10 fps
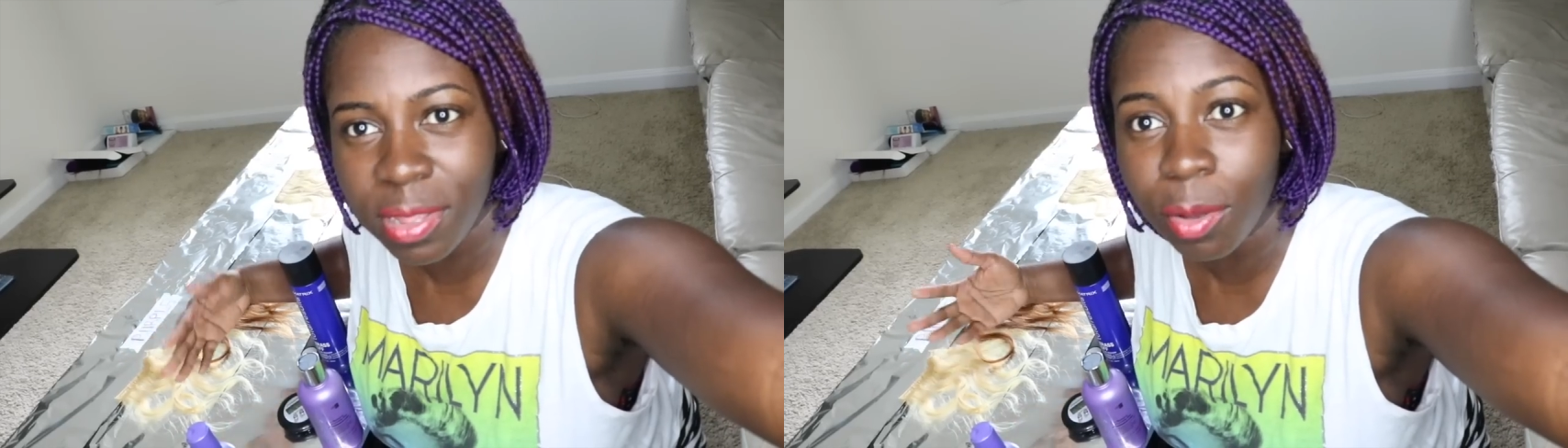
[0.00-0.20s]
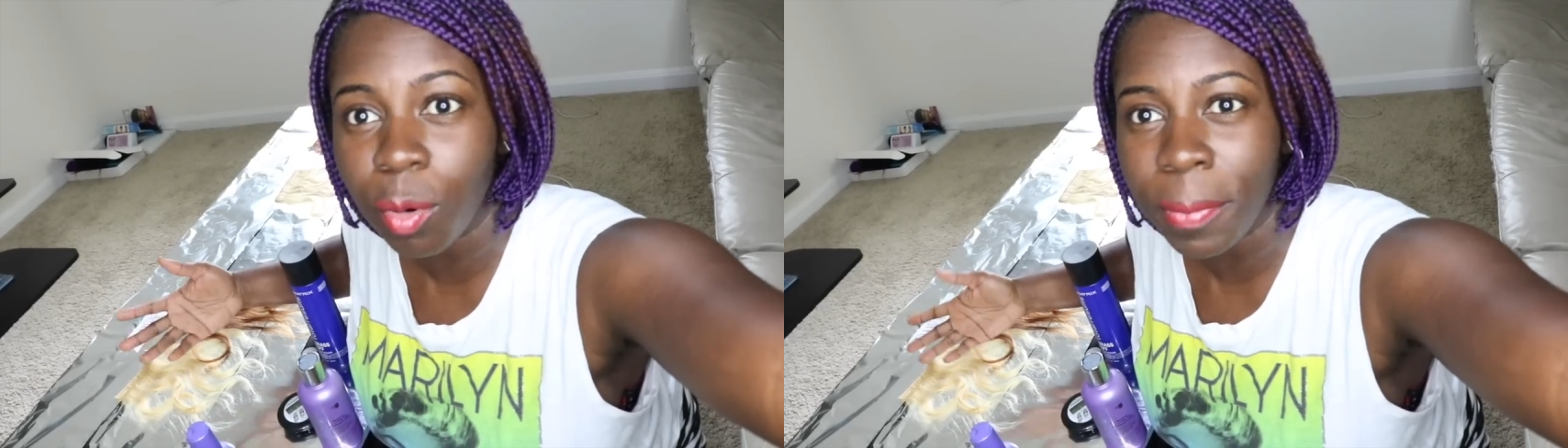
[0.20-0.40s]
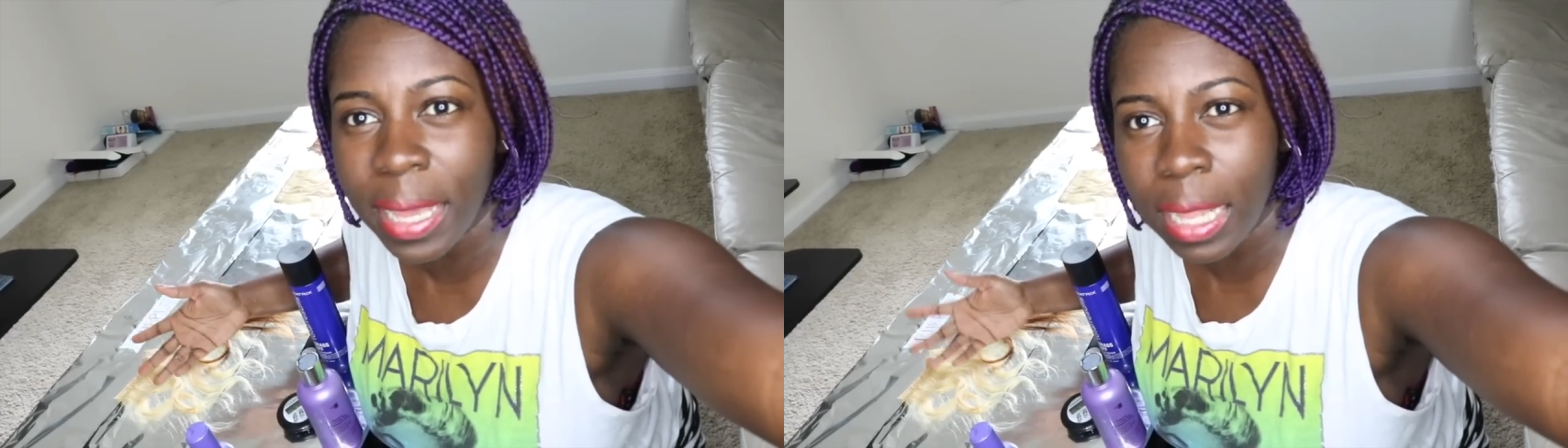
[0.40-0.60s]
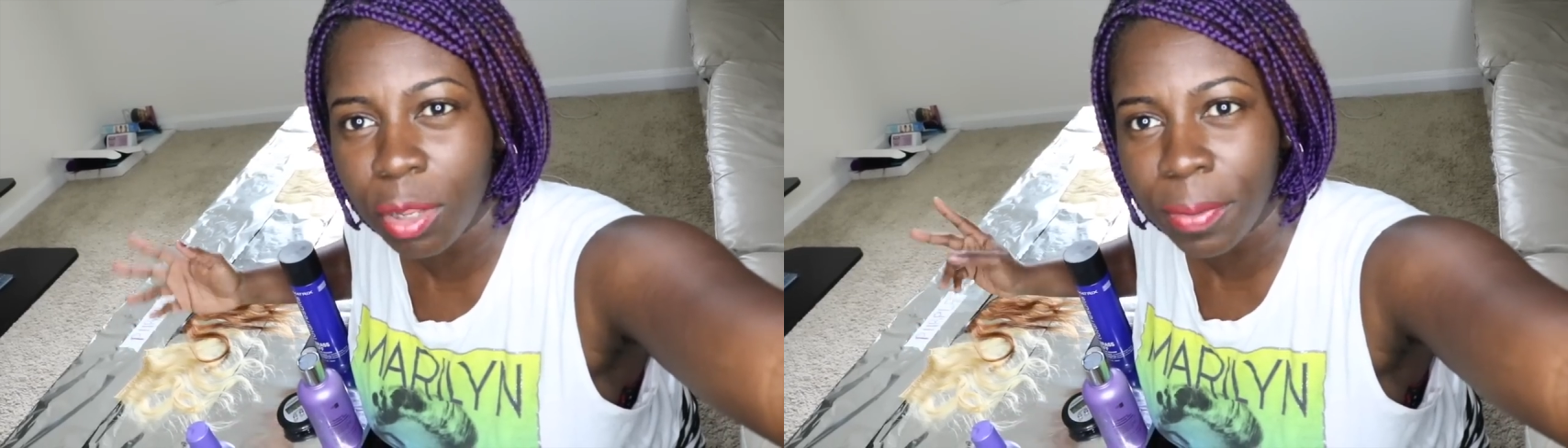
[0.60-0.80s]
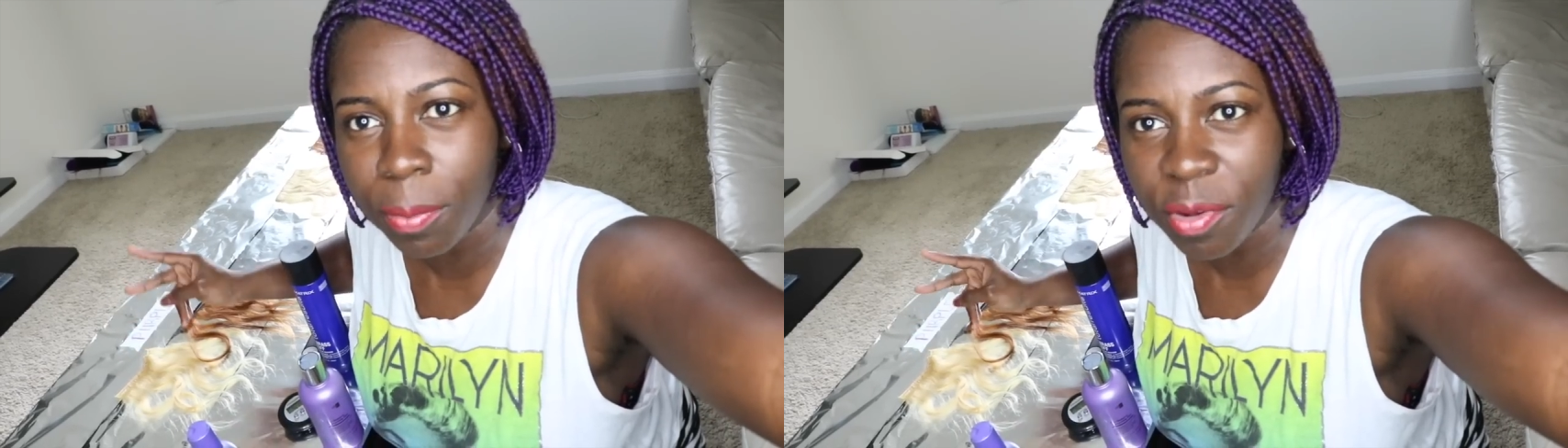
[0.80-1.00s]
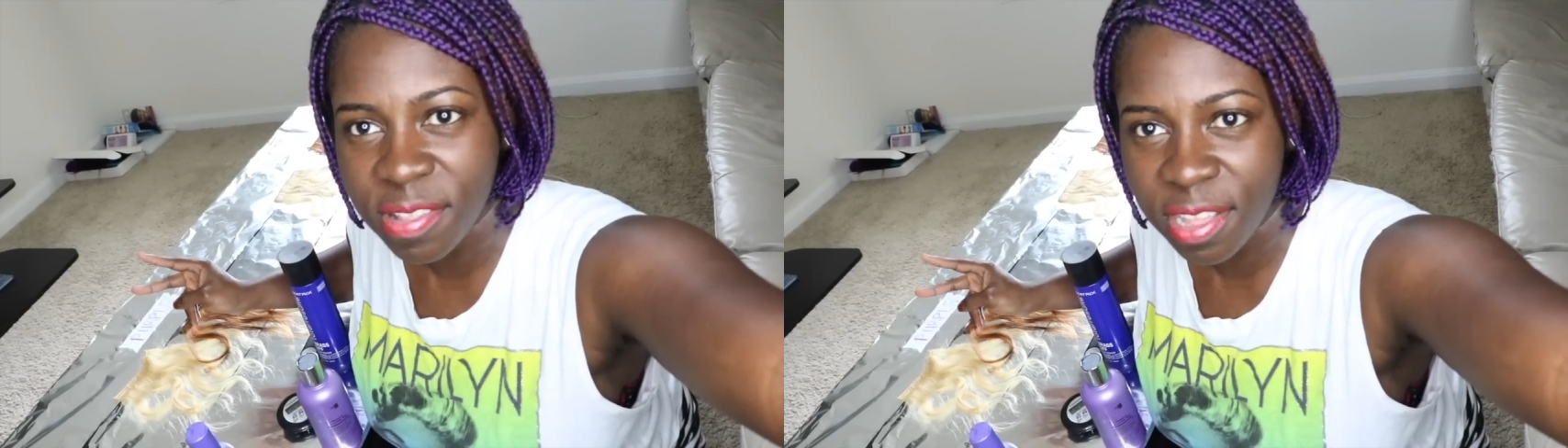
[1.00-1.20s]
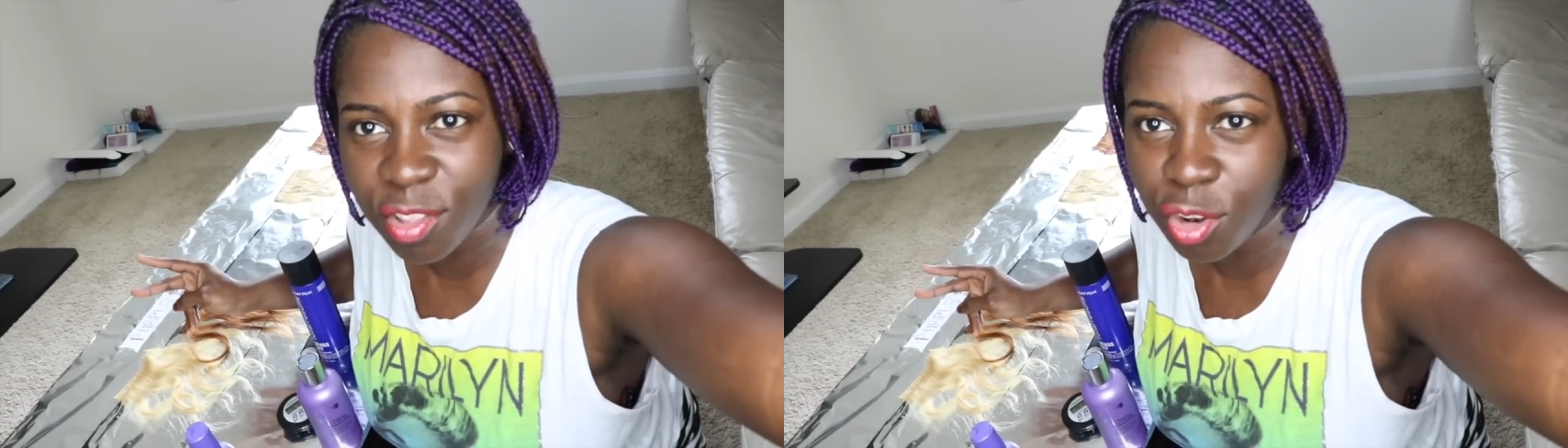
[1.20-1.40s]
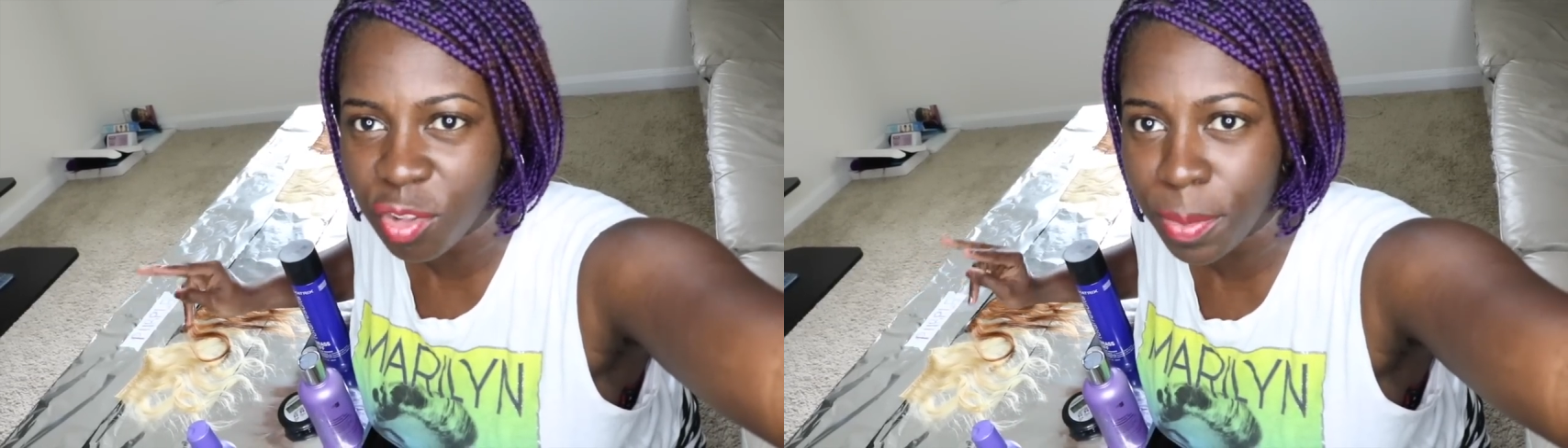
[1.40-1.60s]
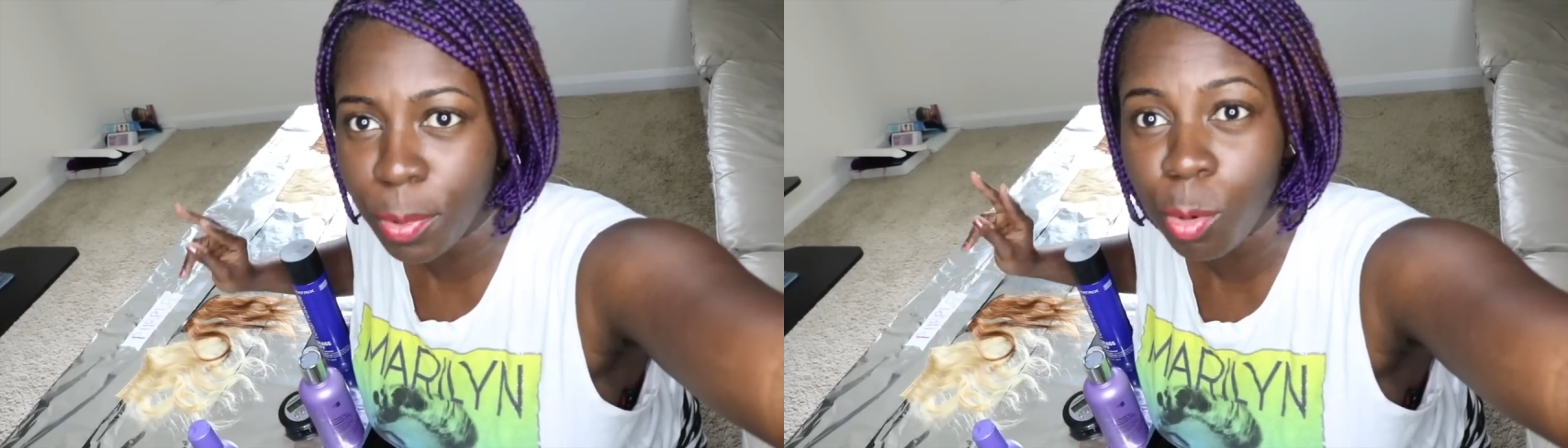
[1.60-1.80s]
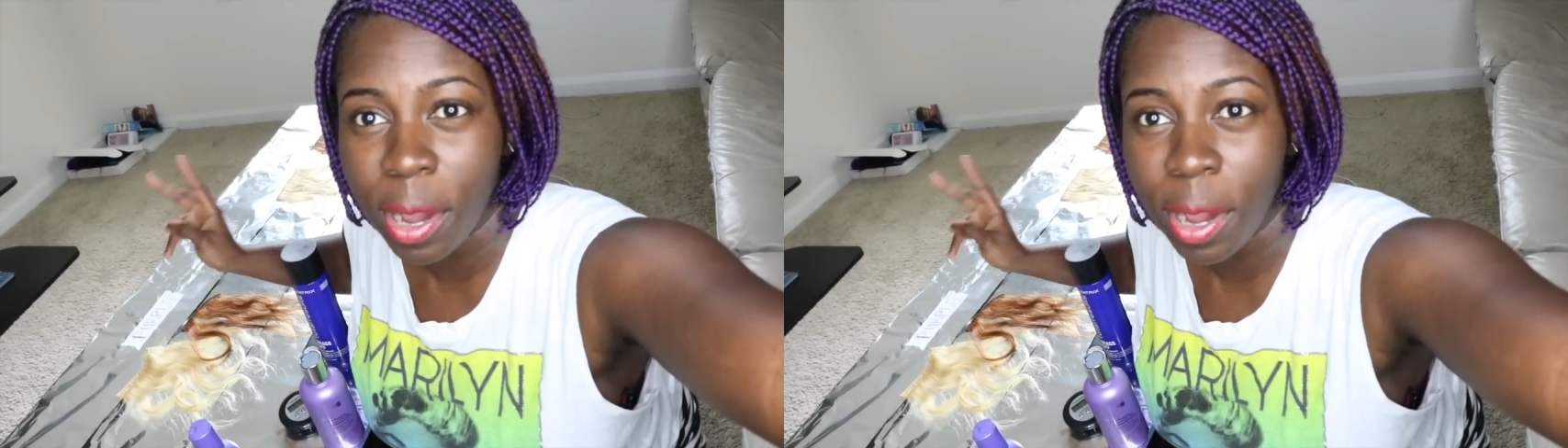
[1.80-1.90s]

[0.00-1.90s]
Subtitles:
So it will make a little bit more sense to those people